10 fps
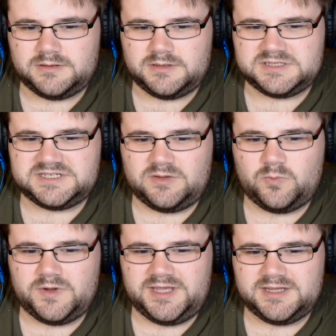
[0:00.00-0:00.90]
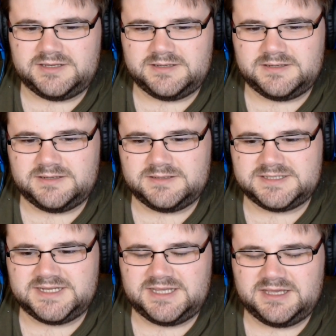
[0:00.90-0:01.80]
So weird
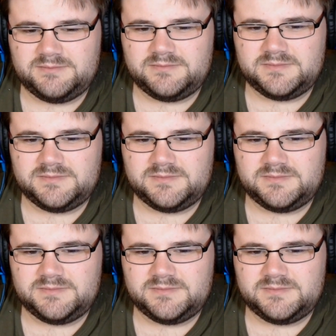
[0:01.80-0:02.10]
seeing him.